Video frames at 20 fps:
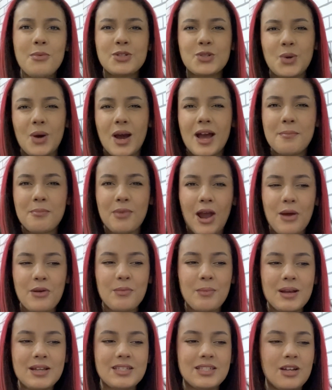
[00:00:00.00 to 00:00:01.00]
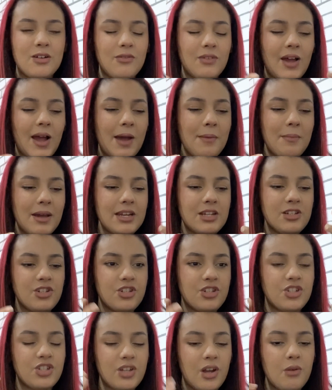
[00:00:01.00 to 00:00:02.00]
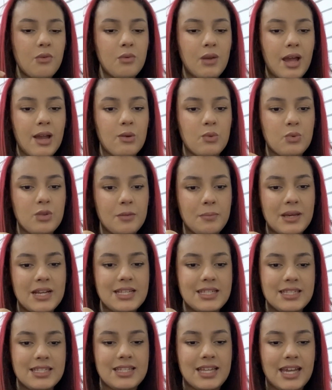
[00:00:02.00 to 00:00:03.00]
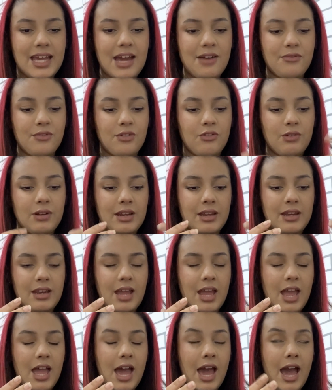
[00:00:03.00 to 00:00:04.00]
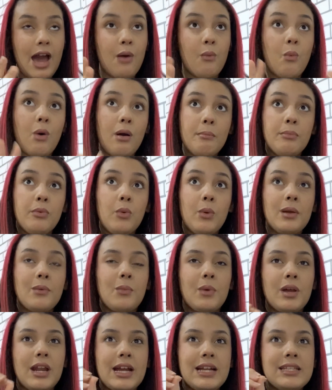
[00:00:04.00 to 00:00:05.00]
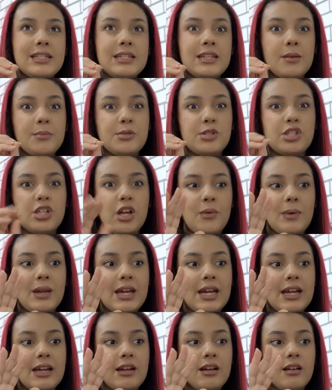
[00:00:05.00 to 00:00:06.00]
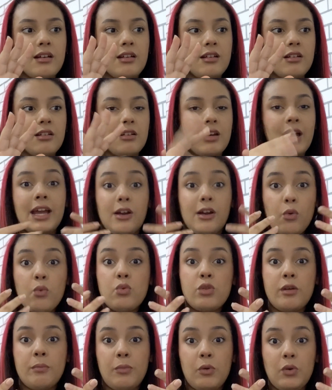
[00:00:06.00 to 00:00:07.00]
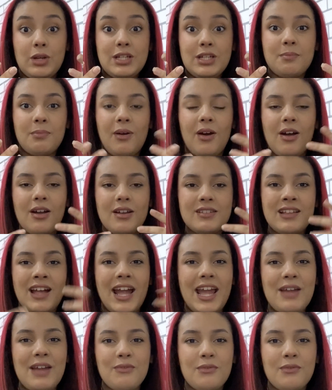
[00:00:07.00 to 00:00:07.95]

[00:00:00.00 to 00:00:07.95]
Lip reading: I was quite proud of myself. Like, I managed to sew like all the pieces together, and at one point when I ended up sewing like all the bodice parts, I